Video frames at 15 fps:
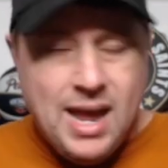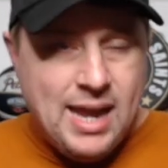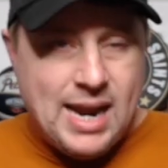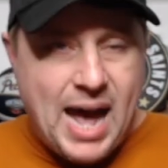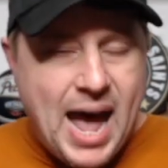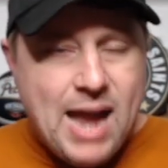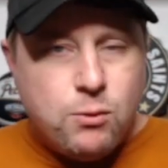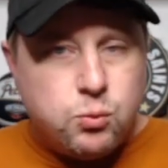Now,
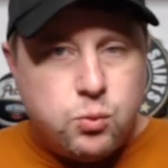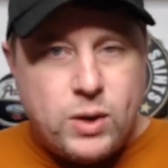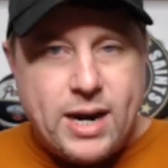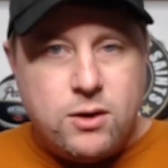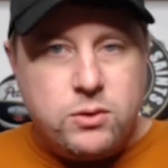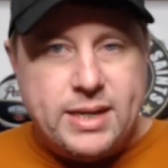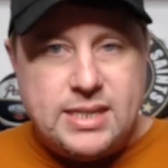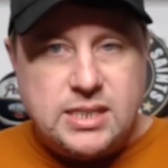I
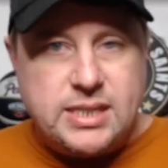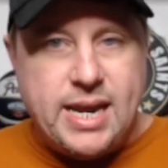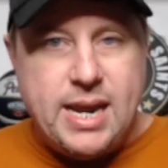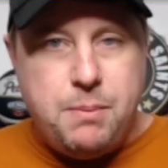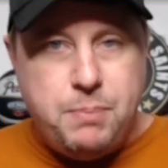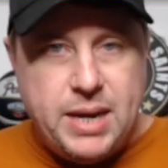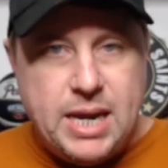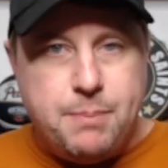rarely say
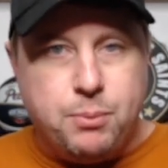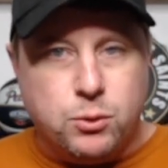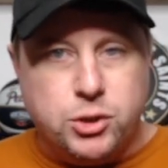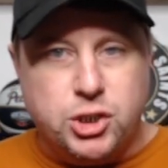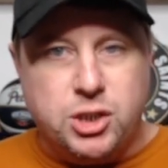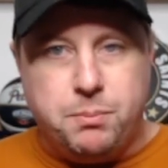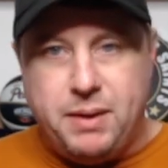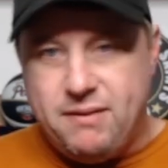people
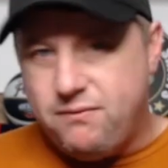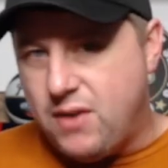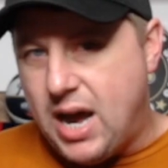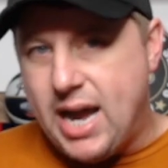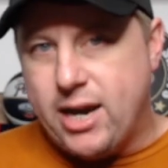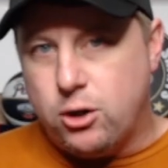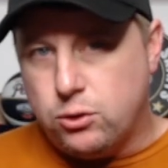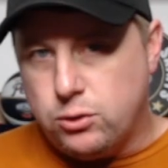should be
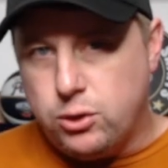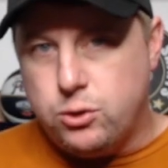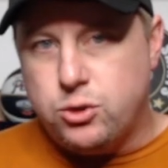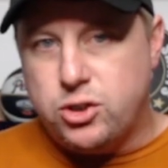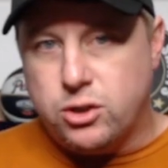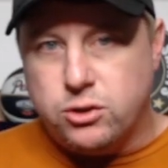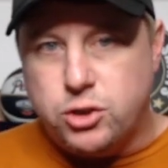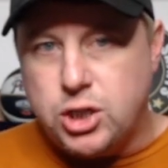fired, lose
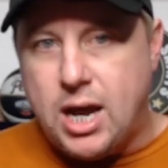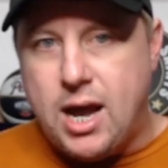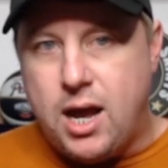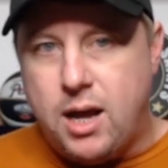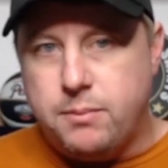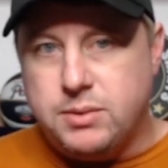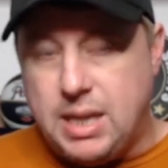their jobs.